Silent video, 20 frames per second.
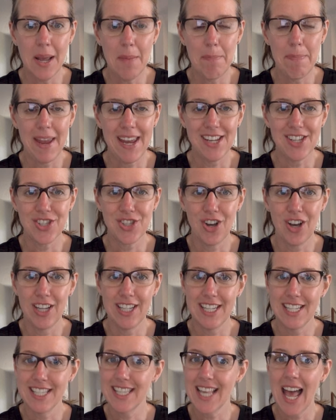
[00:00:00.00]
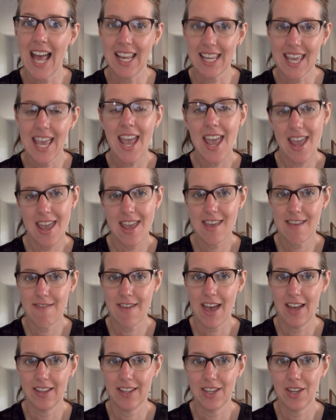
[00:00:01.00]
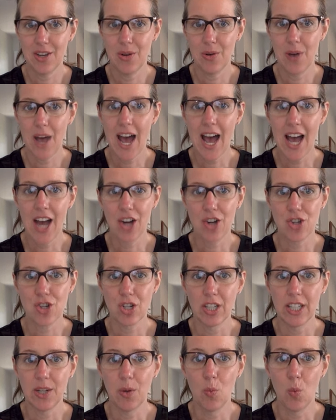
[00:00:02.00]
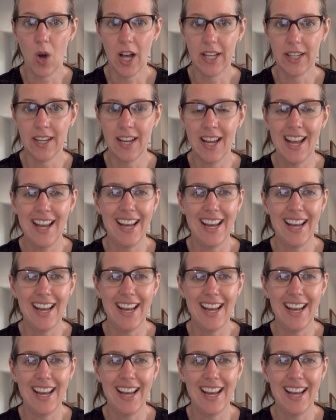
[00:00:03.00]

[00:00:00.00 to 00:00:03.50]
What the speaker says: based on is that K value actually 1.